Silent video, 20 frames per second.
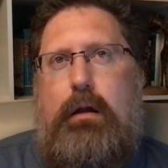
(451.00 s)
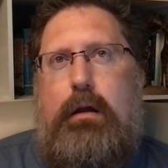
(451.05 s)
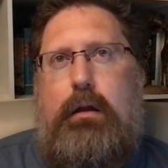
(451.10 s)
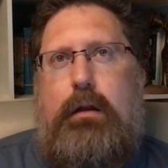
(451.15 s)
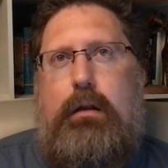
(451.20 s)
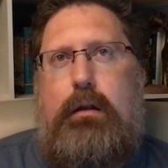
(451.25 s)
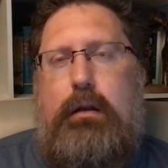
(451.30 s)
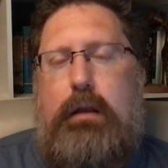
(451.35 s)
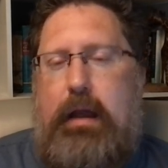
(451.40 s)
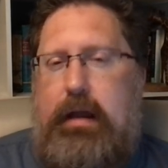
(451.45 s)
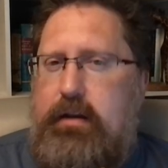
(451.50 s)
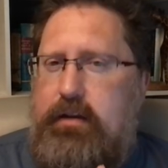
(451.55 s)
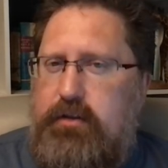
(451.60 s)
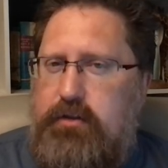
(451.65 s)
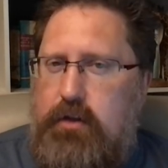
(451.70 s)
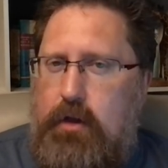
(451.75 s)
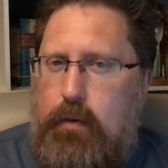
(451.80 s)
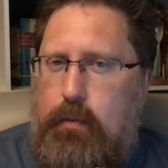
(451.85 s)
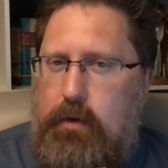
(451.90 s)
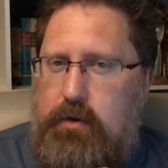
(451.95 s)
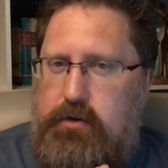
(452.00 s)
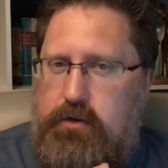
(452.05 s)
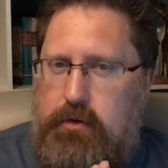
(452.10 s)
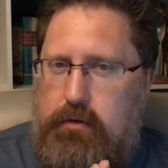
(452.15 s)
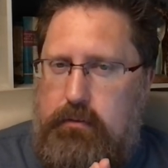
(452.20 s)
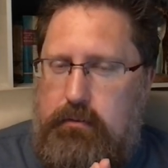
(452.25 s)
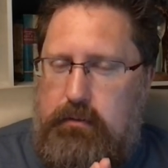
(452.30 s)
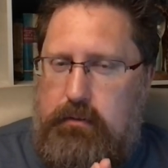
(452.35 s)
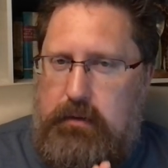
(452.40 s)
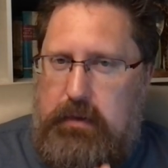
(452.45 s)
let us know what
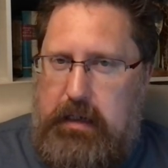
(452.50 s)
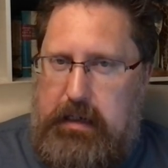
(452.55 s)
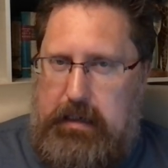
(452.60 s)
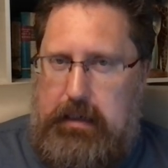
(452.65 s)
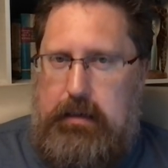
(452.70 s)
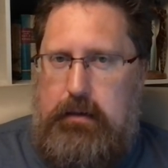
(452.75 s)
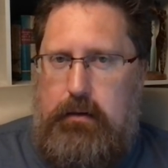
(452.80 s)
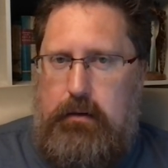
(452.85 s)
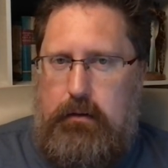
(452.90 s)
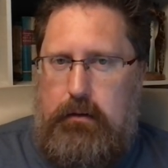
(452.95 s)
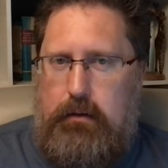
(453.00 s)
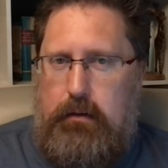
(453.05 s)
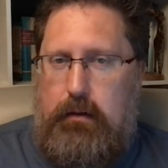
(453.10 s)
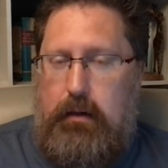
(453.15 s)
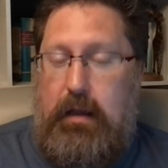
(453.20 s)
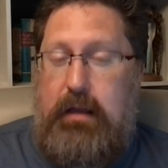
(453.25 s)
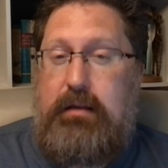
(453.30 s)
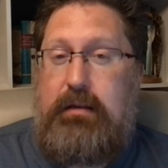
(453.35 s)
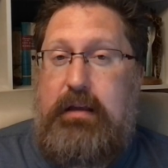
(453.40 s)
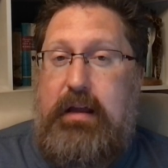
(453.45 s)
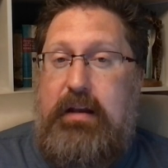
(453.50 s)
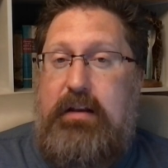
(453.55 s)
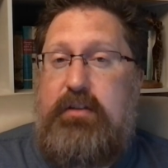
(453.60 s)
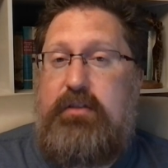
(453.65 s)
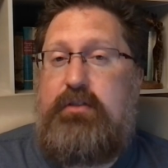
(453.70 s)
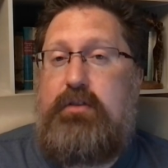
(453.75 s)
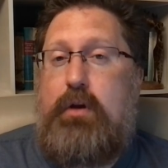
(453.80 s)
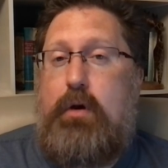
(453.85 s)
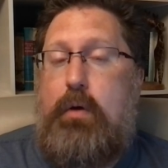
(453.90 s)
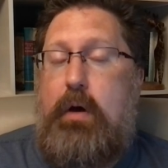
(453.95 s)
you need and let
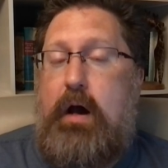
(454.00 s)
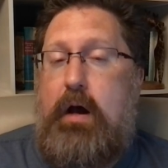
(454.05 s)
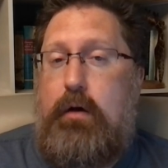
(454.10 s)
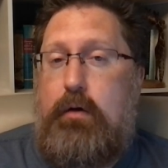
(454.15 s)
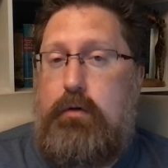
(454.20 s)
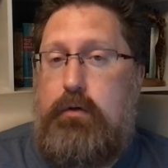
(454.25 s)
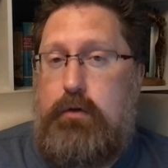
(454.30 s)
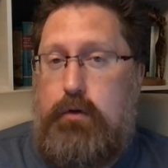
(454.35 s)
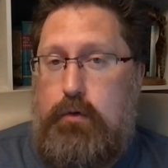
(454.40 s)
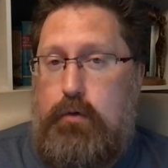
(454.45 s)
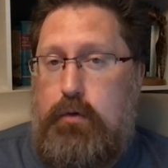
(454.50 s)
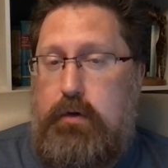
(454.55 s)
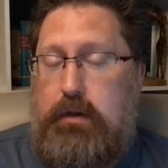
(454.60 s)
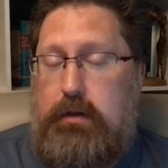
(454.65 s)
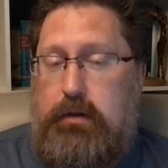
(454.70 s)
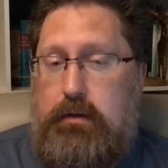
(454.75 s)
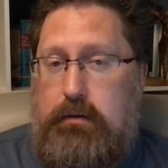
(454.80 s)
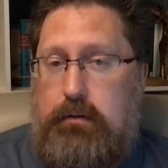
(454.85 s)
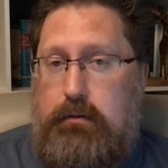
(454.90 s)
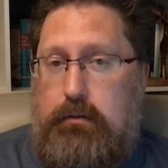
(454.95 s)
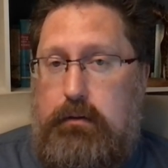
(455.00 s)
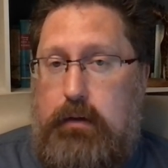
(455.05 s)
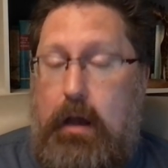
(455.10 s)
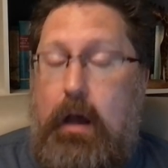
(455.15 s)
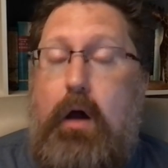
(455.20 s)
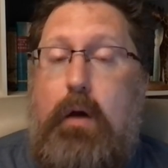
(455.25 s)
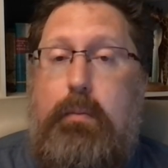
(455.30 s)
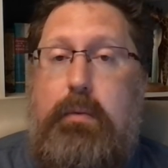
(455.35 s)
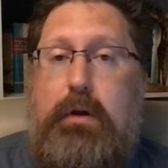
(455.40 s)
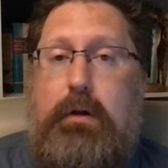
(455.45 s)
us know how you can
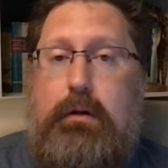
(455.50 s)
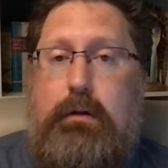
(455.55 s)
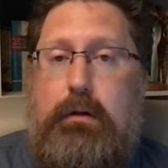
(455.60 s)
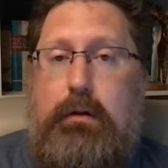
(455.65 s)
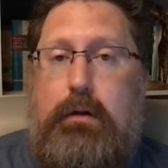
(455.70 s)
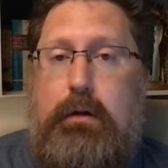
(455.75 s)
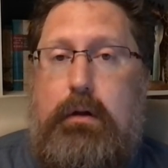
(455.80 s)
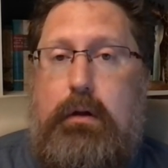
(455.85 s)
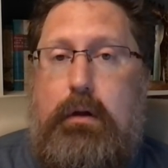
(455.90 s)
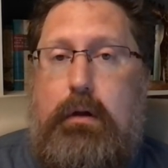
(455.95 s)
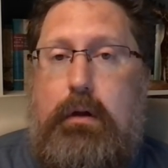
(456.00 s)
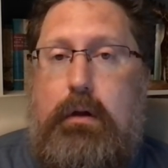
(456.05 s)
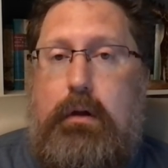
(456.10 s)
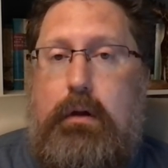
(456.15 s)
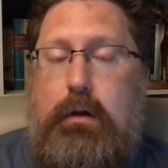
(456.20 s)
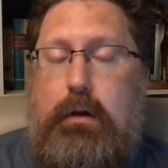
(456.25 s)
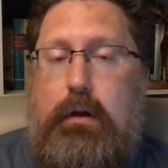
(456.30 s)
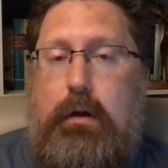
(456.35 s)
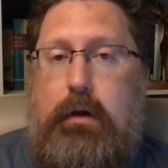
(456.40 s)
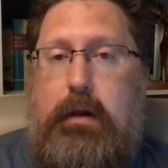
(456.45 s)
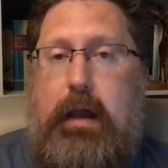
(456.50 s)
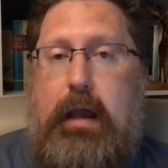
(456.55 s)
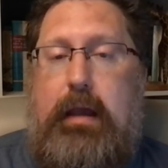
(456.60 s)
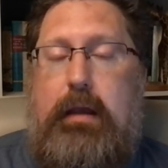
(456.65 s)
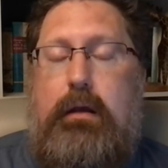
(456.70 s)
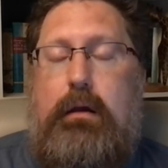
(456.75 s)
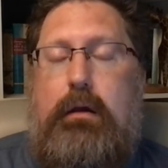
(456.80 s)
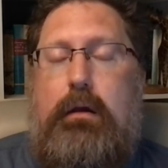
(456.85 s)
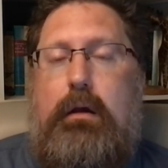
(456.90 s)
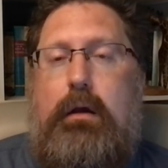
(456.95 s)
help.
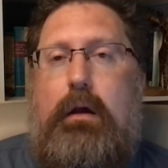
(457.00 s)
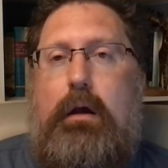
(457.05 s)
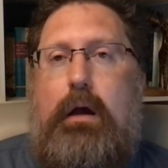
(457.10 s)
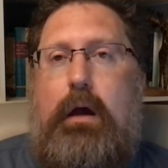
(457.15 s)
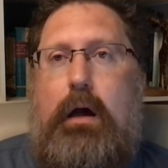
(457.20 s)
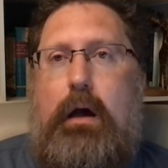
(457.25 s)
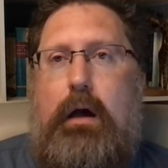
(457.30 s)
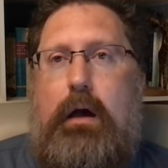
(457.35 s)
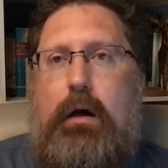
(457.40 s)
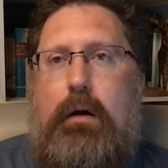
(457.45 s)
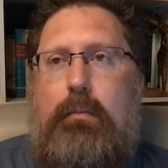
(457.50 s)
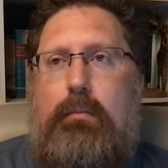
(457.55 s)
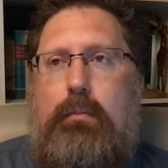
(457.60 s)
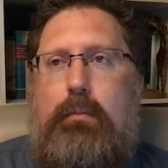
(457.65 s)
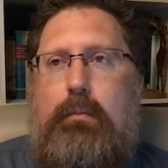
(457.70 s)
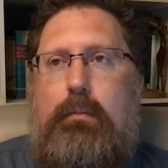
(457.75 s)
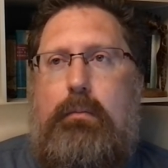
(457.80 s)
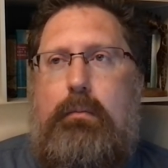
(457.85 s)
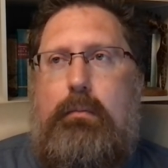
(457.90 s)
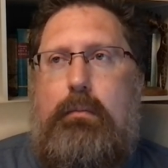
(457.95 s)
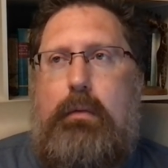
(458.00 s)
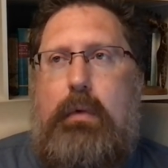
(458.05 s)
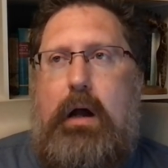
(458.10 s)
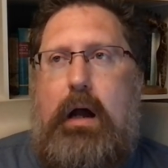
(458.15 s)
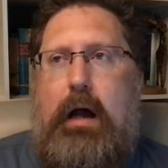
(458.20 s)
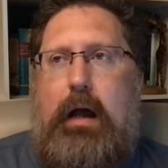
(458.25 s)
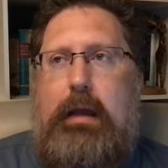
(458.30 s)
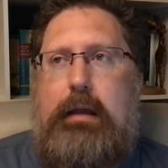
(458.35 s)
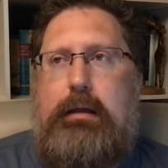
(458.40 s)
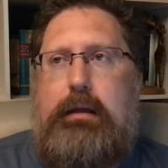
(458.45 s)
Okay?
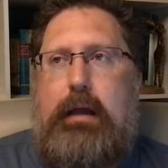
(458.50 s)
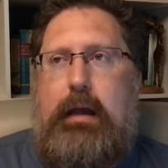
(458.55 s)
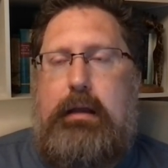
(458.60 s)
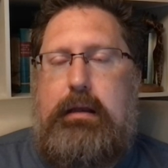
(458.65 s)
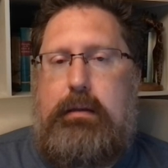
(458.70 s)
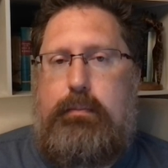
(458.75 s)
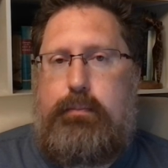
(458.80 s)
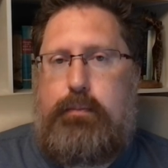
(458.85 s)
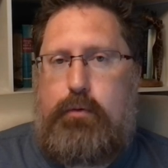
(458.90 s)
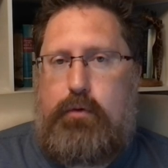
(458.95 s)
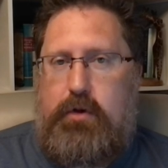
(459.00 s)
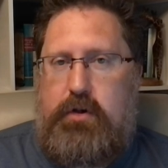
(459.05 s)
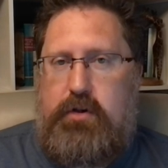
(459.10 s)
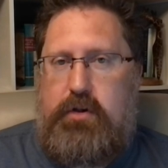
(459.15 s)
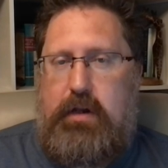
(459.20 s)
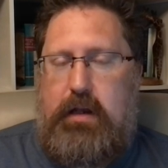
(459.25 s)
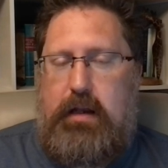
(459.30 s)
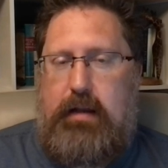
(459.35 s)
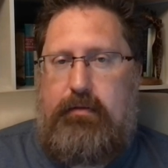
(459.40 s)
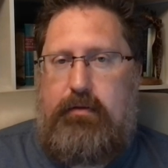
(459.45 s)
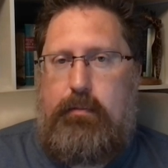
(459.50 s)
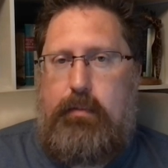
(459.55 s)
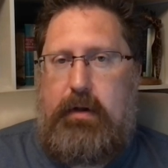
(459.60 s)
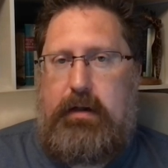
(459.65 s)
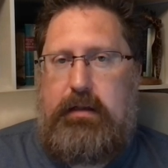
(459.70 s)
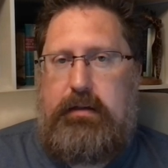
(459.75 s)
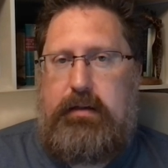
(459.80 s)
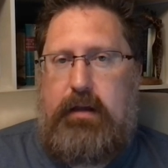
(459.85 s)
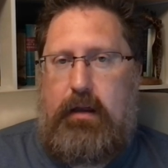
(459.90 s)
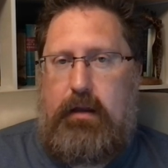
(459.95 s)
I appreciate
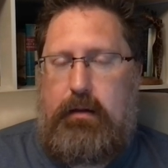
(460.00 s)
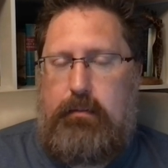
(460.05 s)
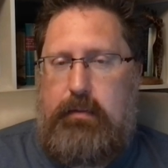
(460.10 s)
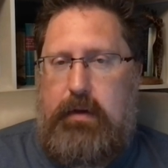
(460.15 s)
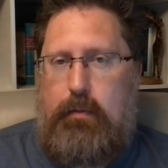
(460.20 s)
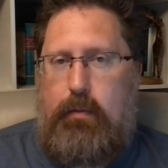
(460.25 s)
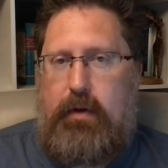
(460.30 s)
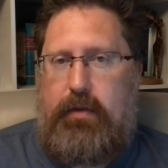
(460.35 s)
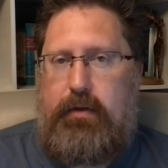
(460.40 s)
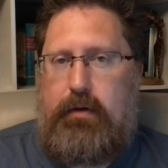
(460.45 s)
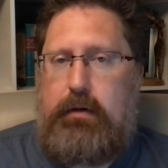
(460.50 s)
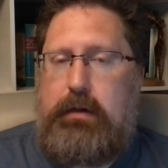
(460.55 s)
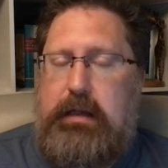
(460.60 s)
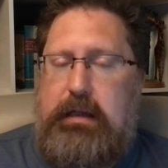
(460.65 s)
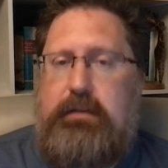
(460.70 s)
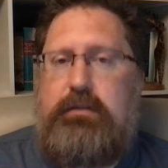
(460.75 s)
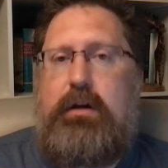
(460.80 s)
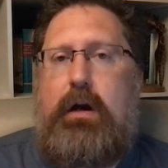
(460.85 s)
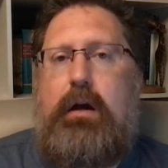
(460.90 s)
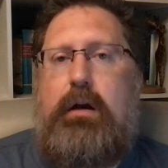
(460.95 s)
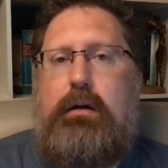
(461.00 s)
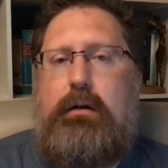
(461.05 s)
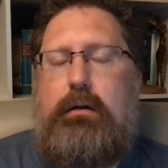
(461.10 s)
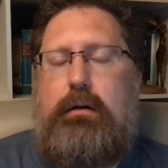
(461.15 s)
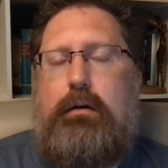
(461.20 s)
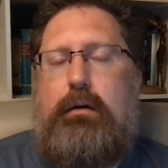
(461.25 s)
everybody telling me what their needs are,